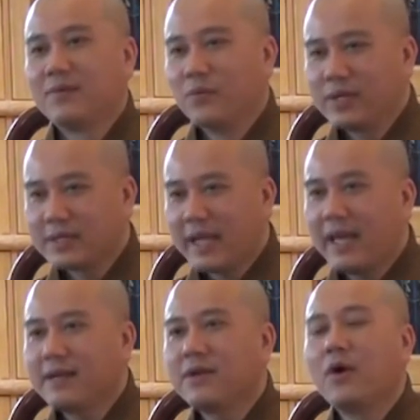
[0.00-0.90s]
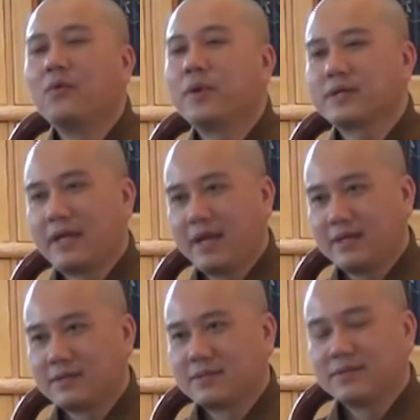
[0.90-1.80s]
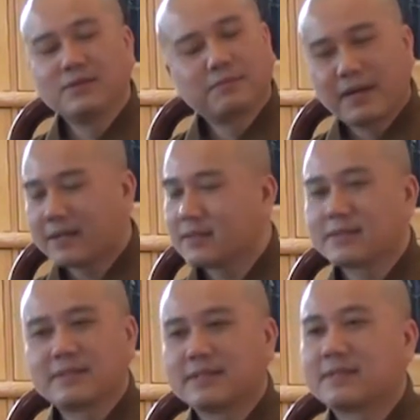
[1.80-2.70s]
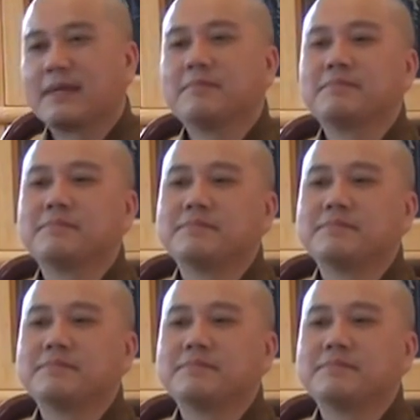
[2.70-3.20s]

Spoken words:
Weekend or weekdays, you practice the same.